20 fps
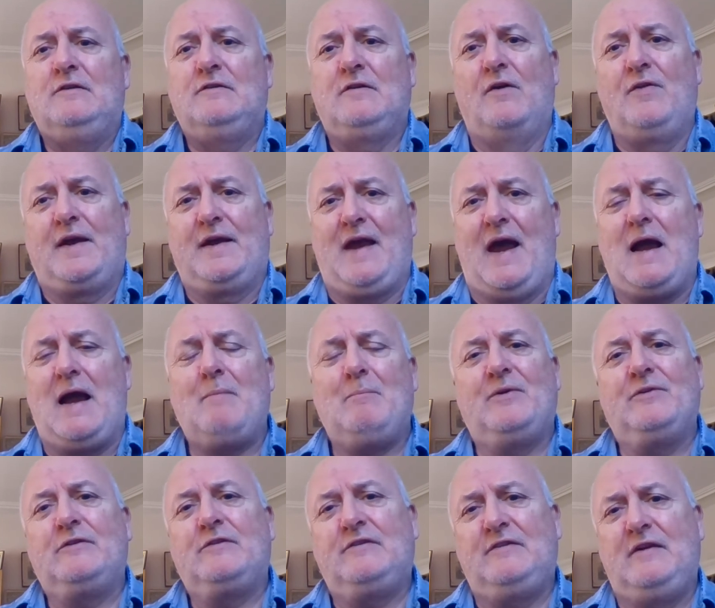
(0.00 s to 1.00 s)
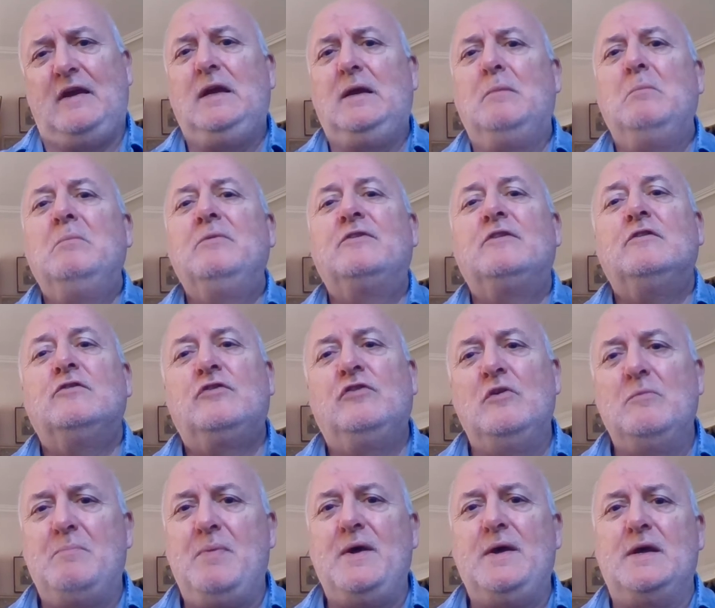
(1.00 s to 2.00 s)
So the gap seems
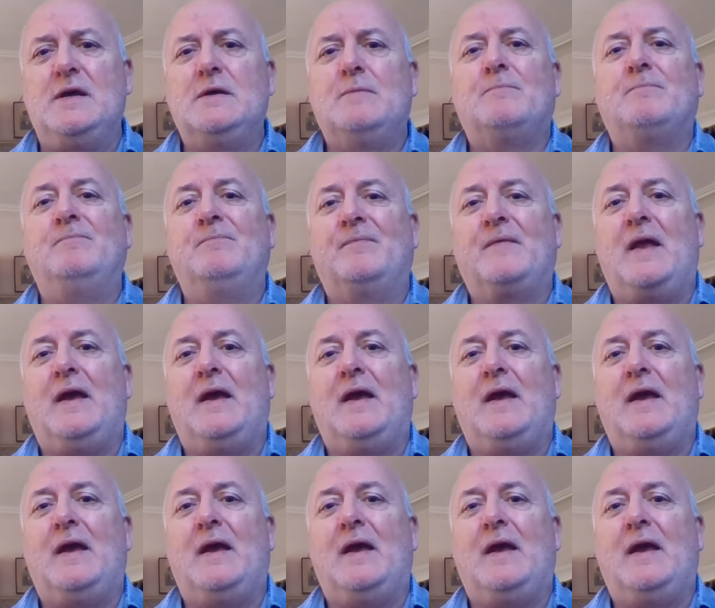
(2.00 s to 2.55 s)
to be